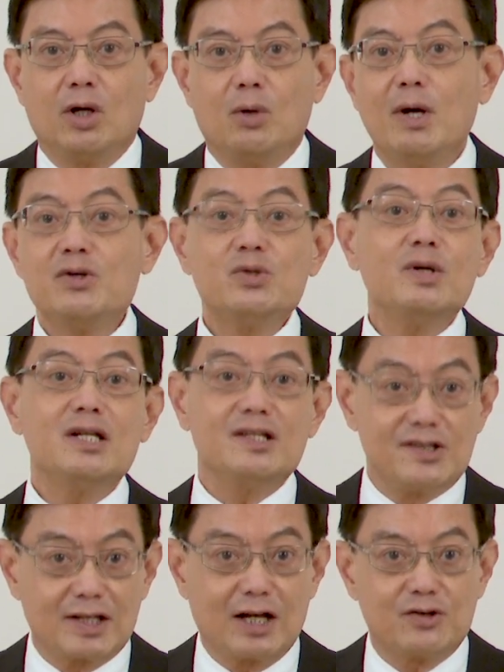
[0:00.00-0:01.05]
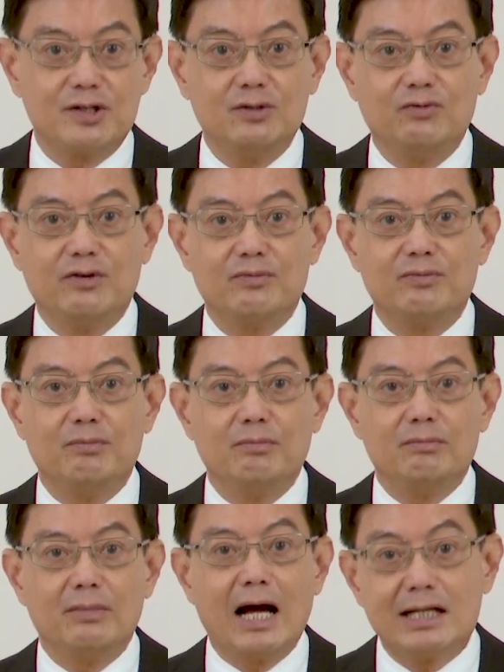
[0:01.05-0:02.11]
We're also in discussion with
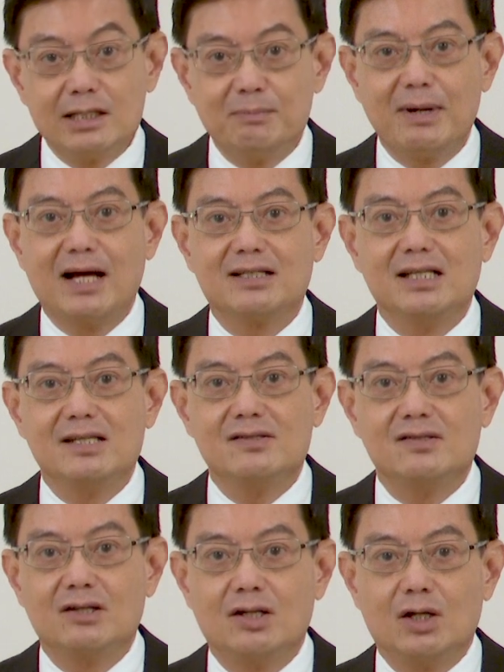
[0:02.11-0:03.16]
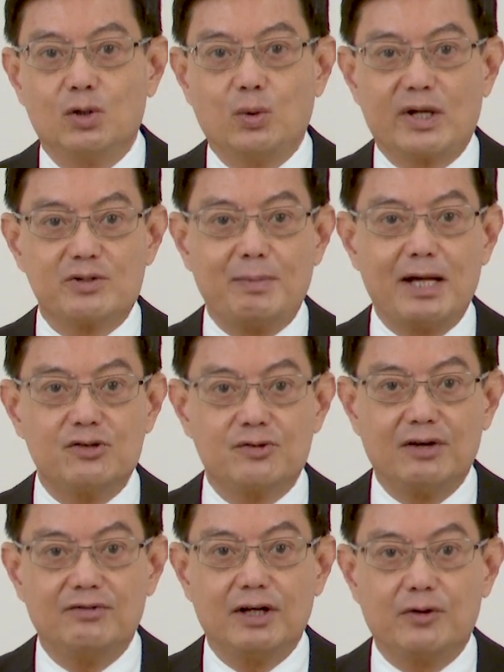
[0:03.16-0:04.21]
other parties to expand
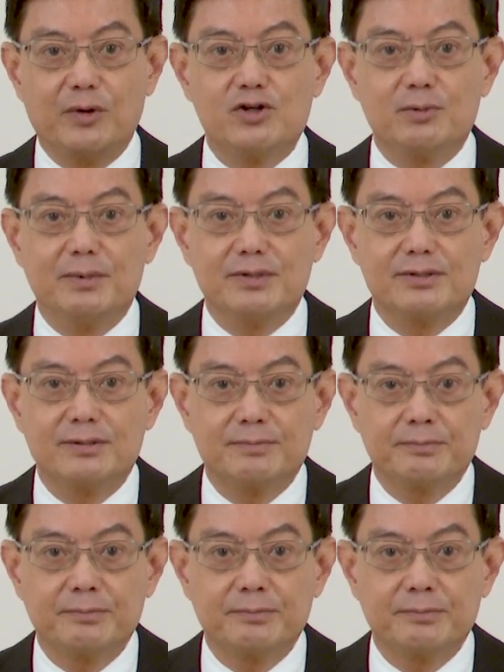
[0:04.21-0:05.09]
travel arrangements.